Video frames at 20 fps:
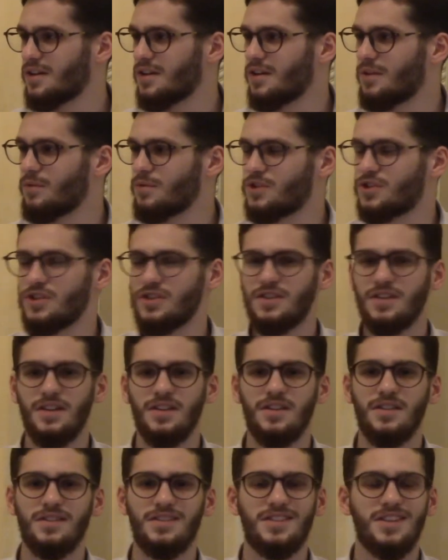which is
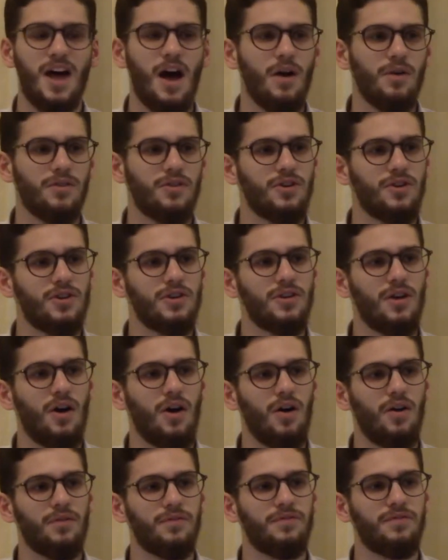in southern
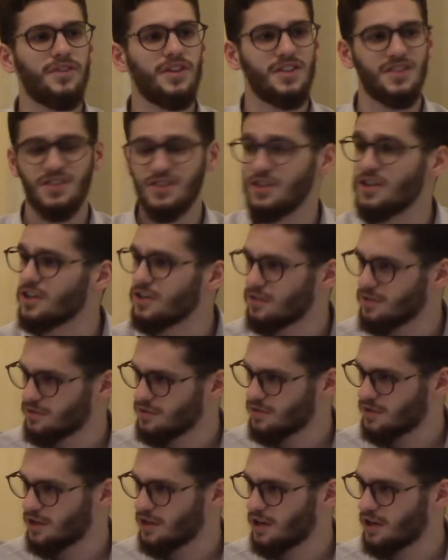of Palestine
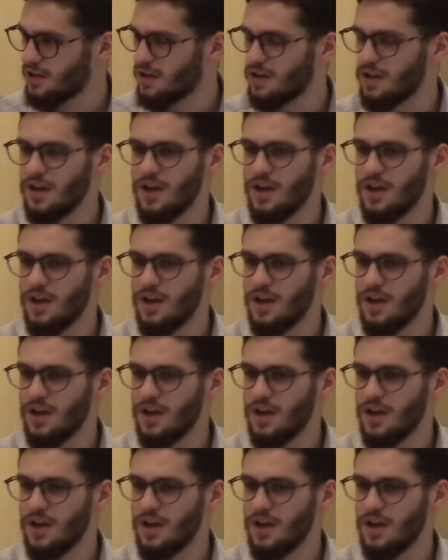today,